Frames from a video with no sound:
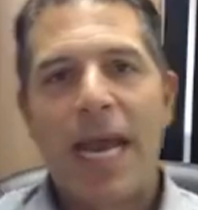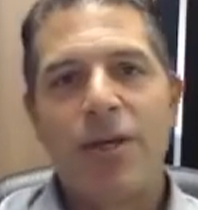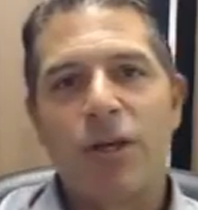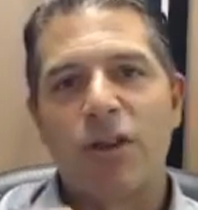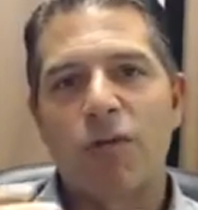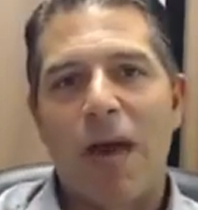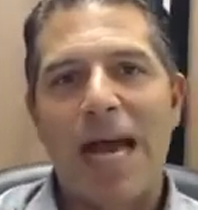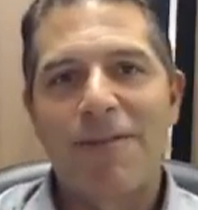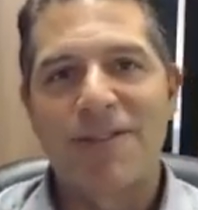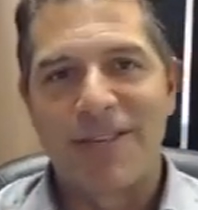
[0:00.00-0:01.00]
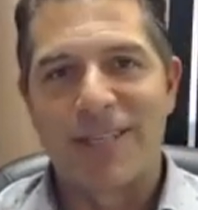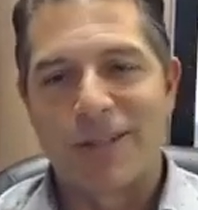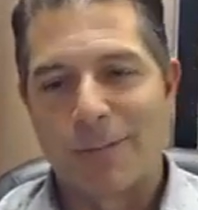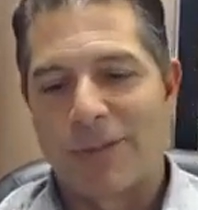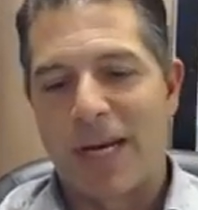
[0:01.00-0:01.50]
And your thrive
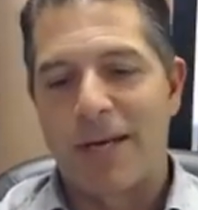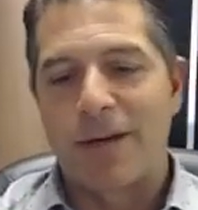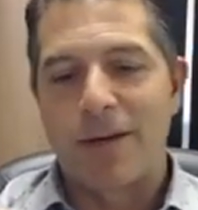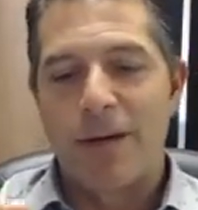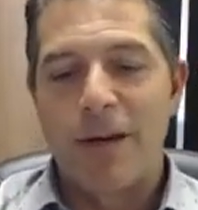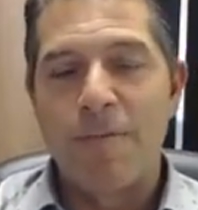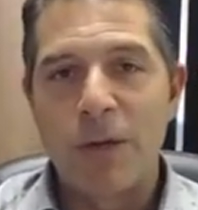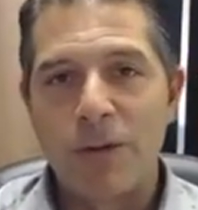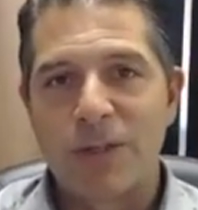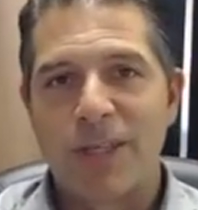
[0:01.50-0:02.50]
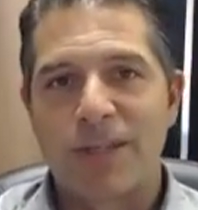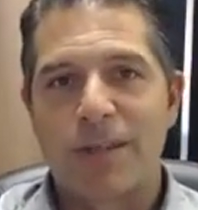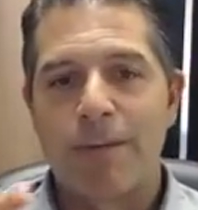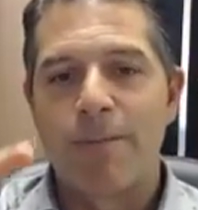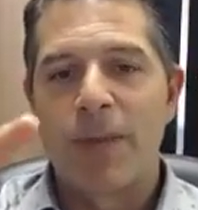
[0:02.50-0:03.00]
systems are your immune
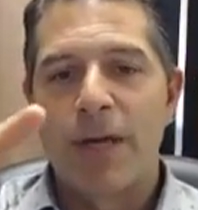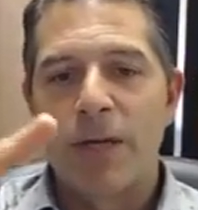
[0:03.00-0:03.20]
system,